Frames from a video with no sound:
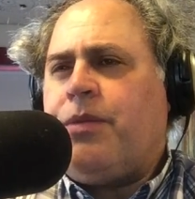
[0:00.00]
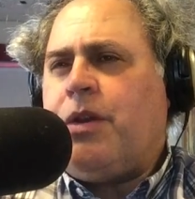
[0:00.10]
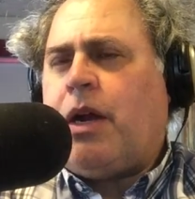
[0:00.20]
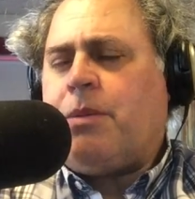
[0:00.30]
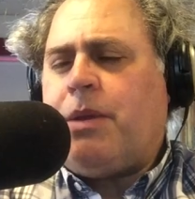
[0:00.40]

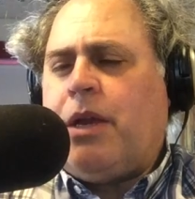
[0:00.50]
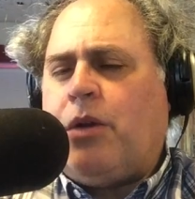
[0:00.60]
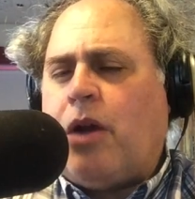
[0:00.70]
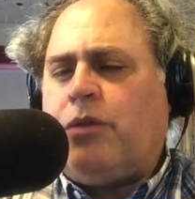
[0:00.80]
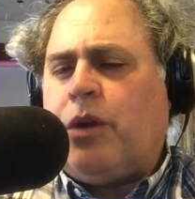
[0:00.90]
There ought to be
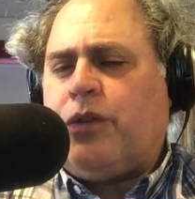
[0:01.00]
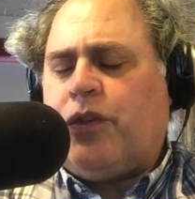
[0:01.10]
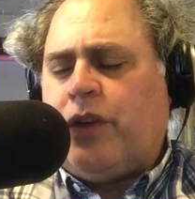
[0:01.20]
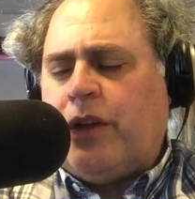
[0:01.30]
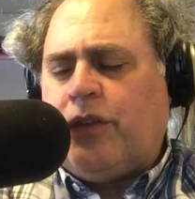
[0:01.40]
a road
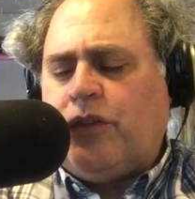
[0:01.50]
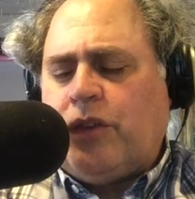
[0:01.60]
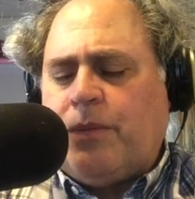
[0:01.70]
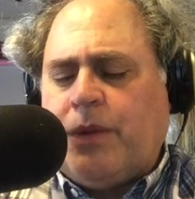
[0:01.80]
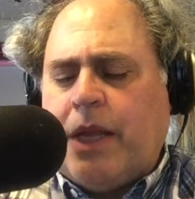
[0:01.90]
to
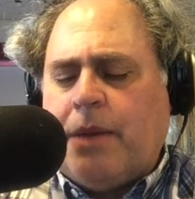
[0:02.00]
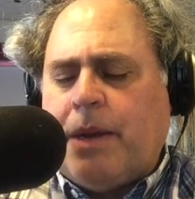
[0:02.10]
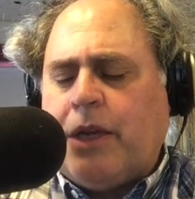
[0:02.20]
citizenship for them.